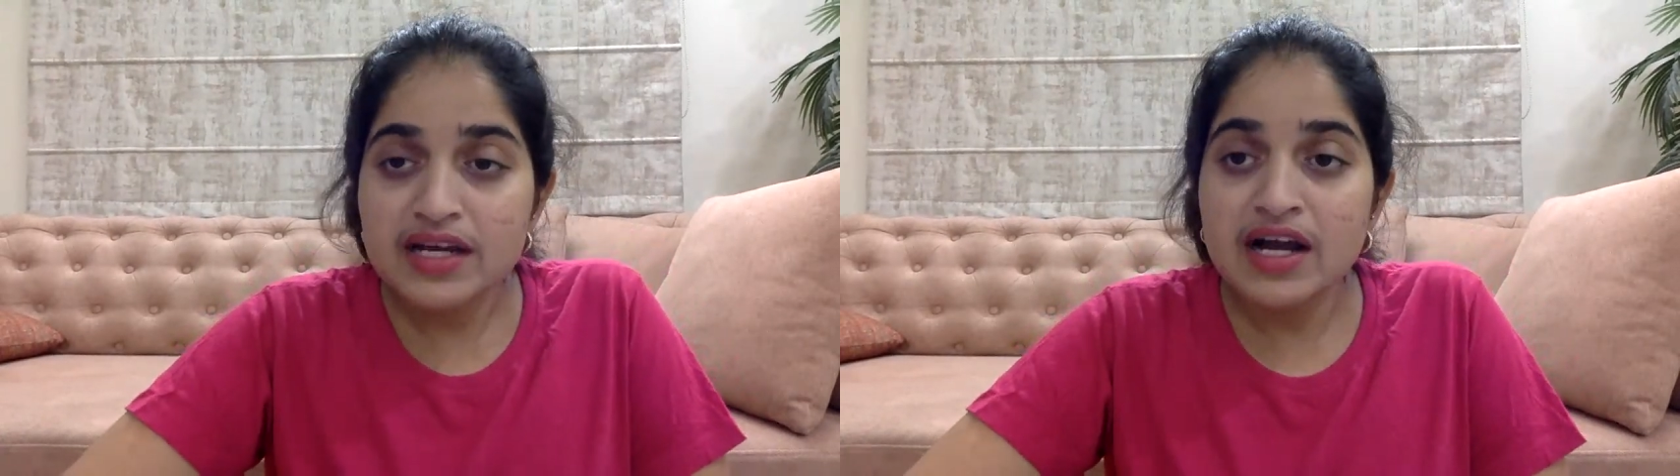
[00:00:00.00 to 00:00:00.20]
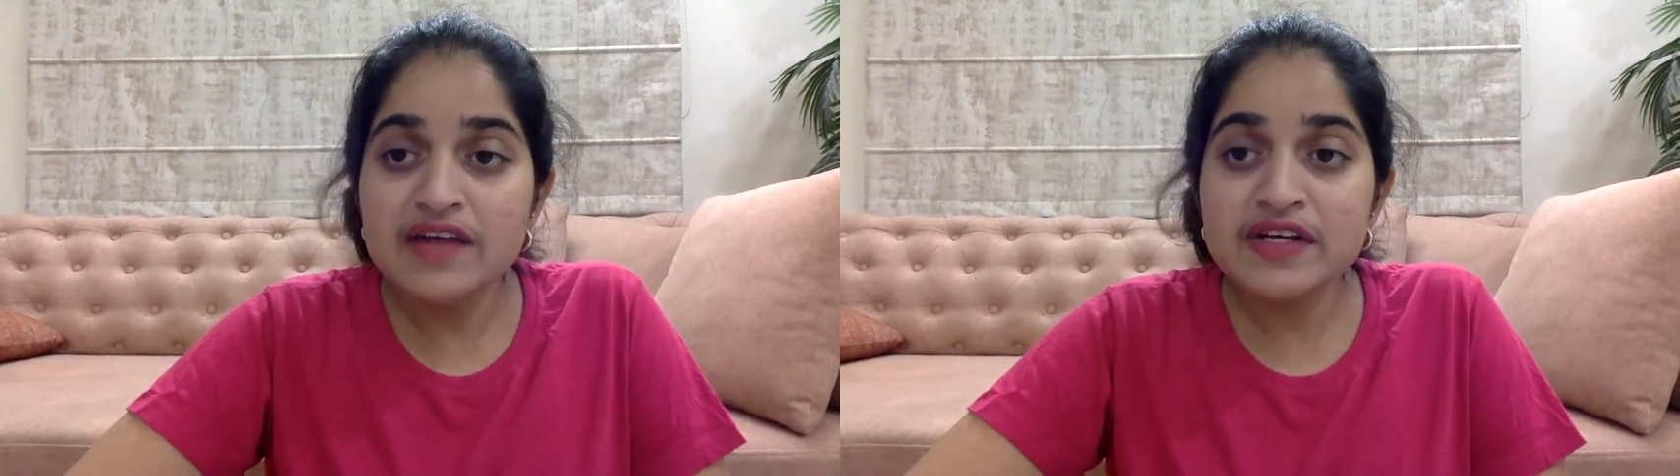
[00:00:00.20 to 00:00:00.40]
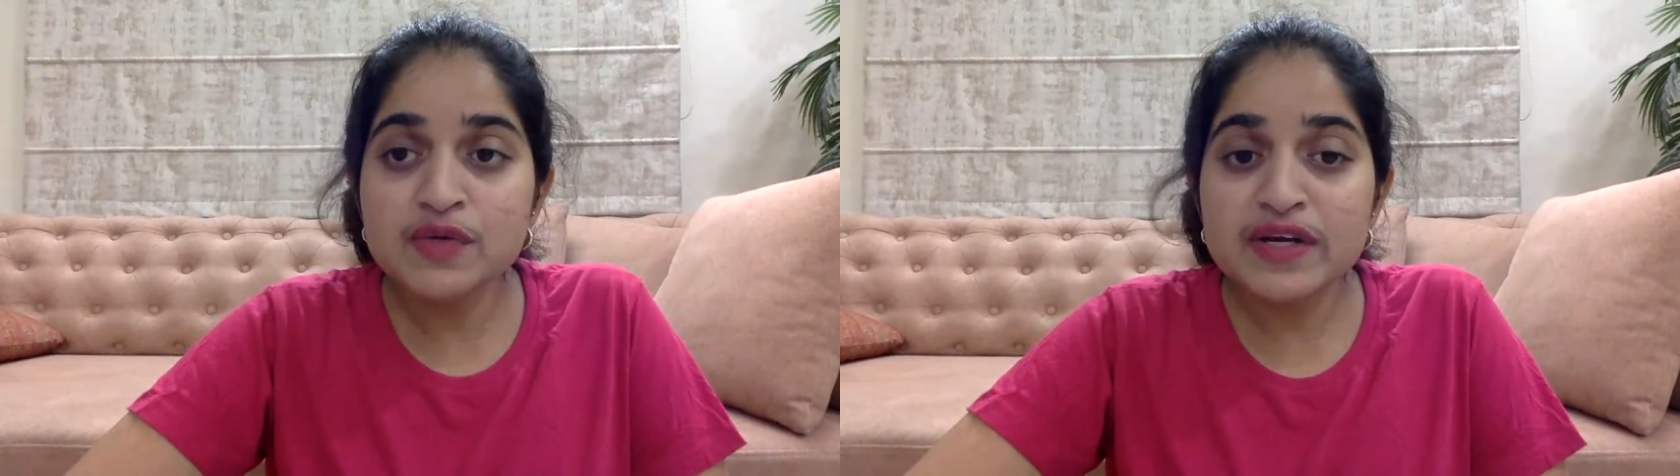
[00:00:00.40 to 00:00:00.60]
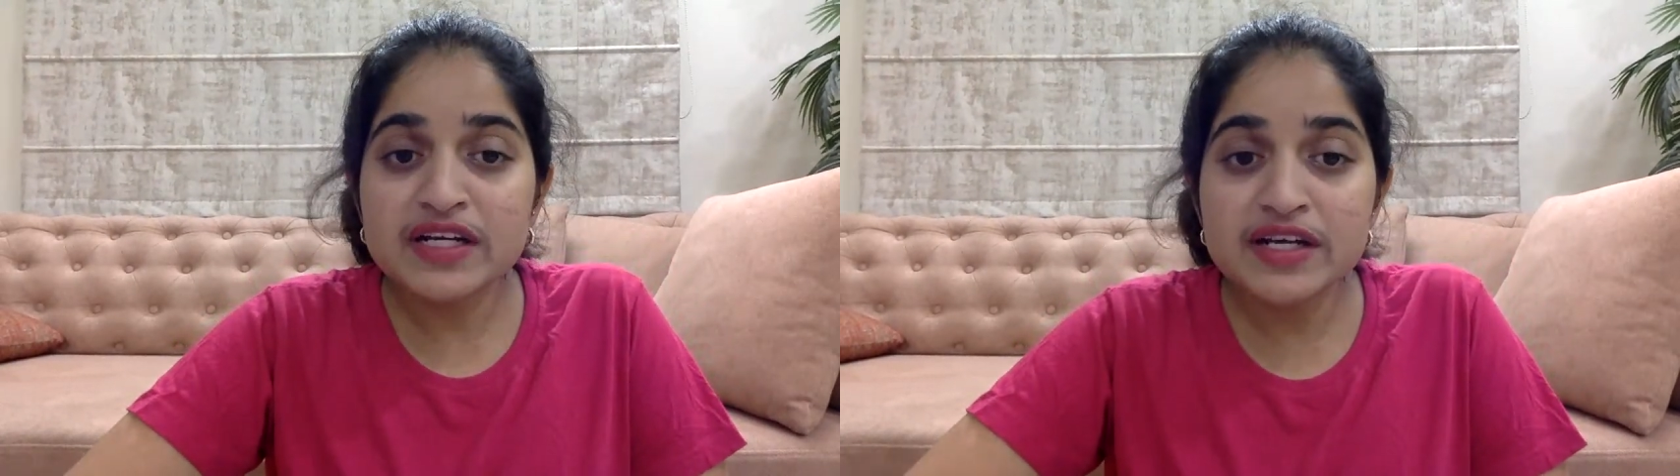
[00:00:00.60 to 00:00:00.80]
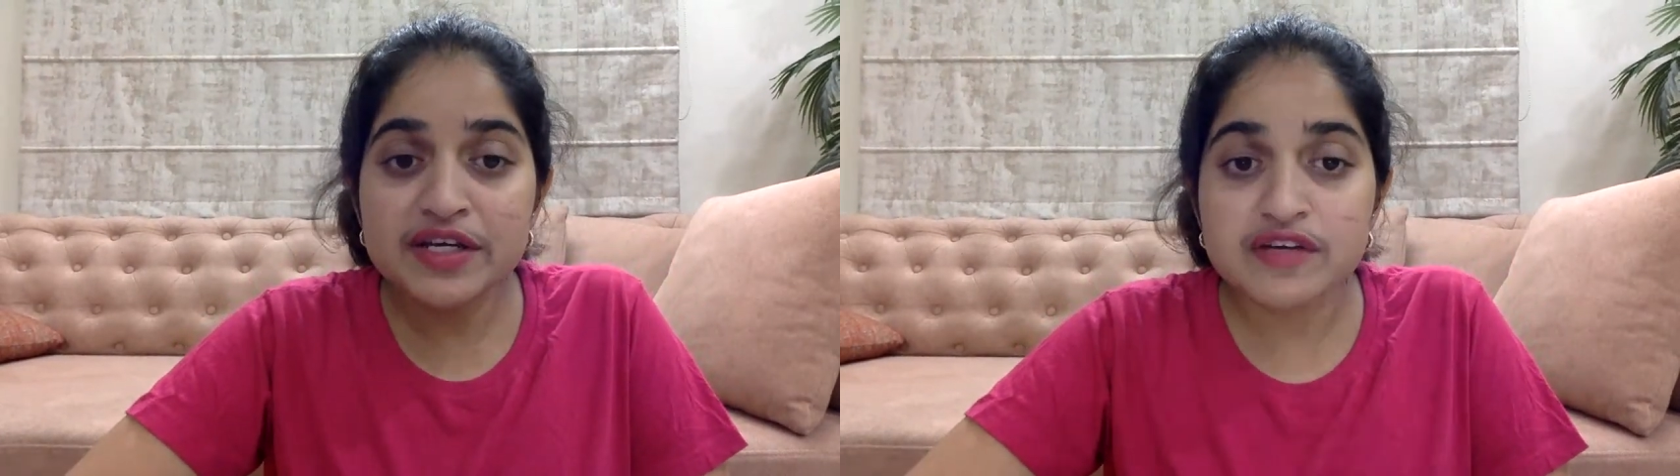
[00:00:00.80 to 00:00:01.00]
I will
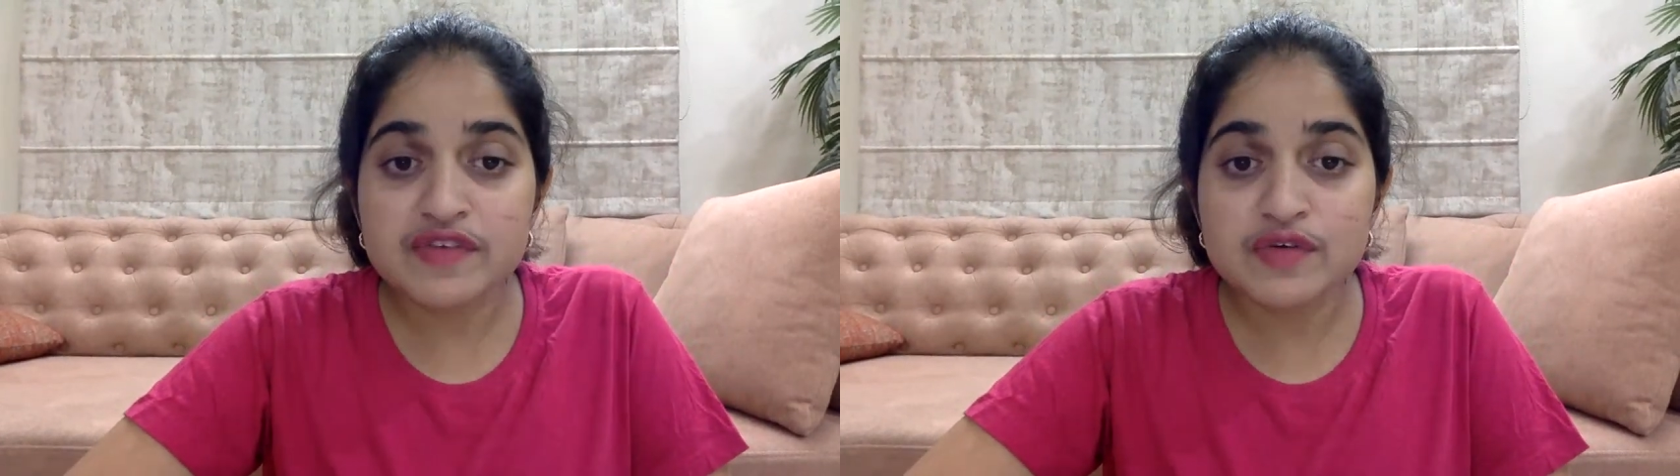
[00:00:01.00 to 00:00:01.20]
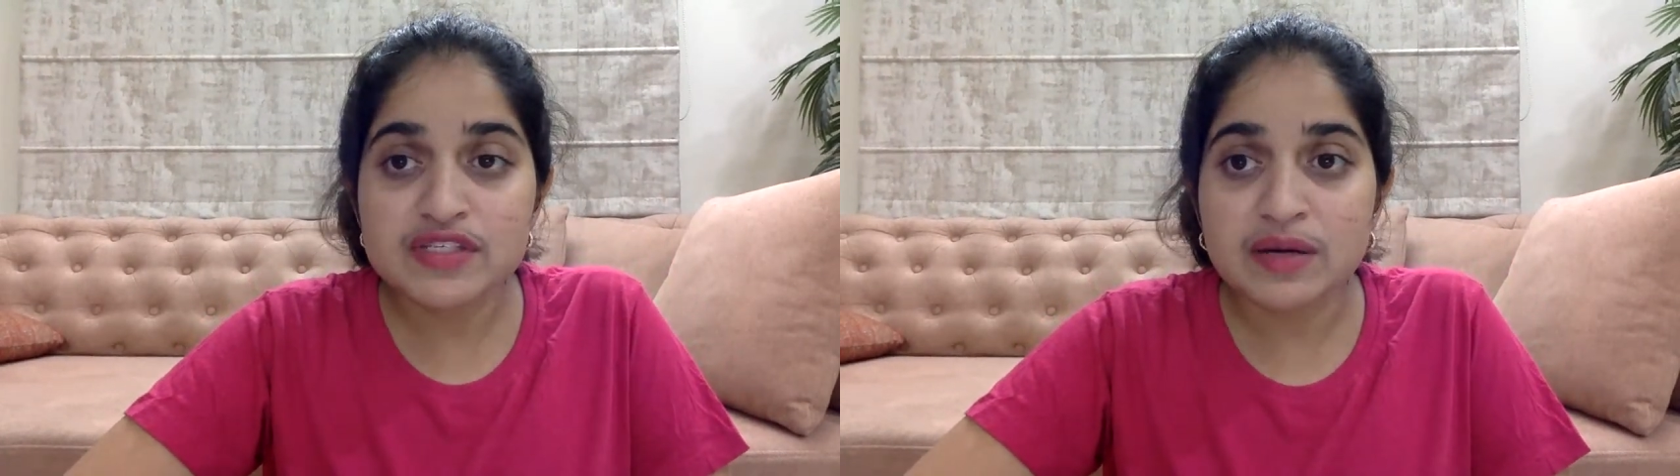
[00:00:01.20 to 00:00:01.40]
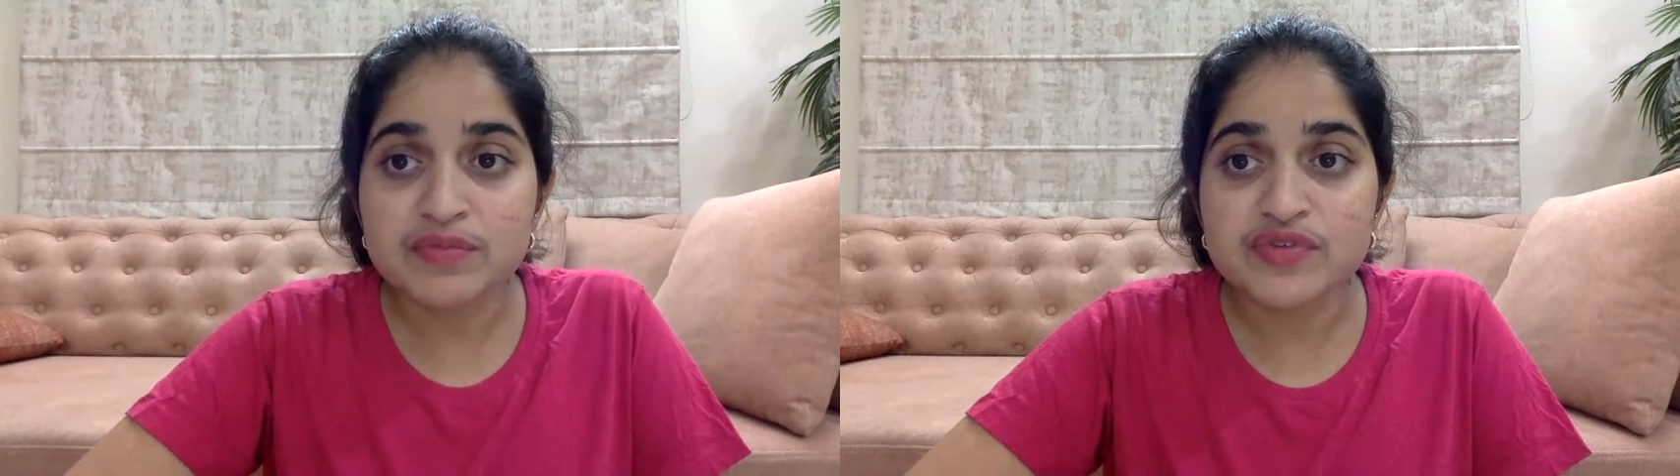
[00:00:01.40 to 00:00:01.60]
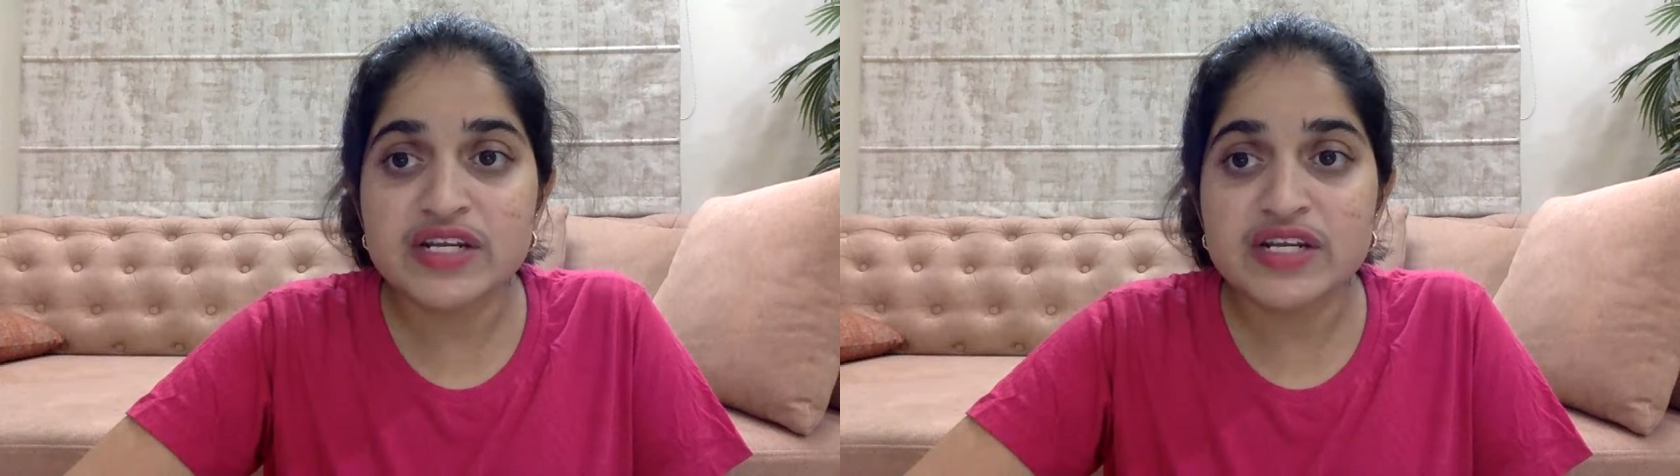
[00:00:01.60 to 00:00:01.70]
quickly give you some